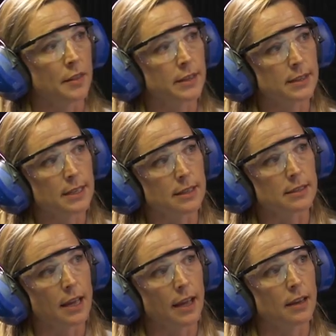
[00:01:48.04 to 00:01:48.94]
the decedent's
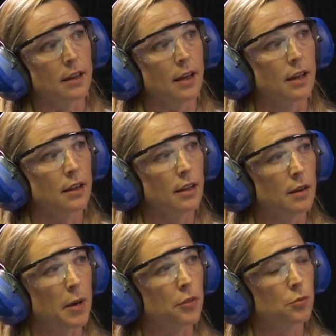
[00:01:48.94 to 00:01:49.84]
head at
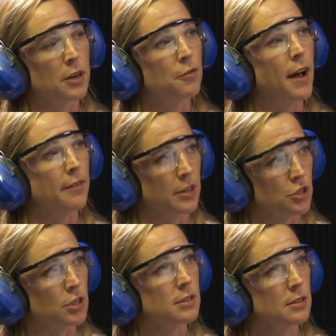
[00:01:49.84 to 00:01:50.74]
about 3 to 5
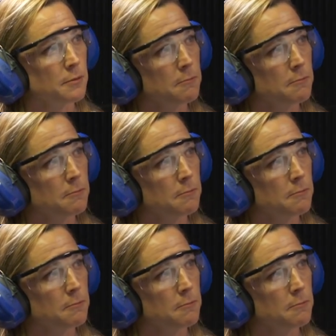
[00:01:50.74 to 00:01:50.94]
inches.